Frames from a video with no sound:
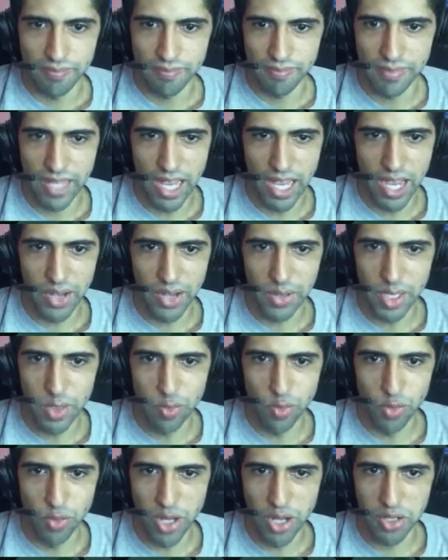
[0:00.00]
How he
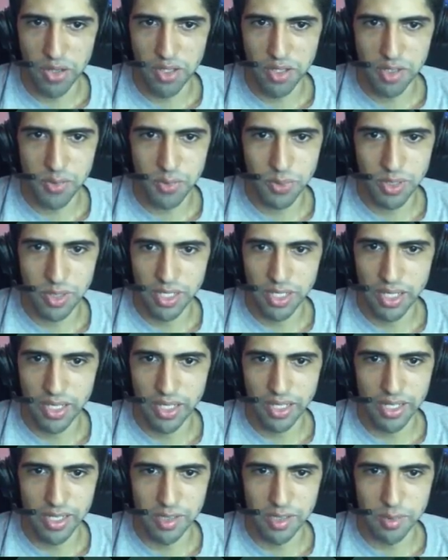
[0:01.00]
routed this one day
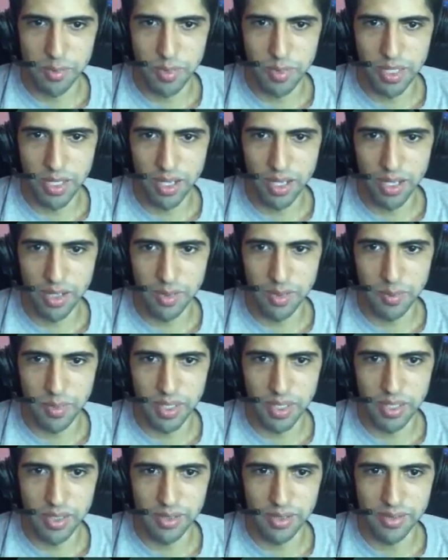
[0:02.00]
is beyond
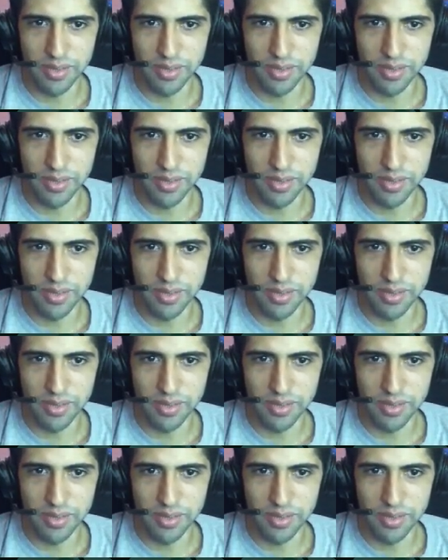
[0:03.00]
me.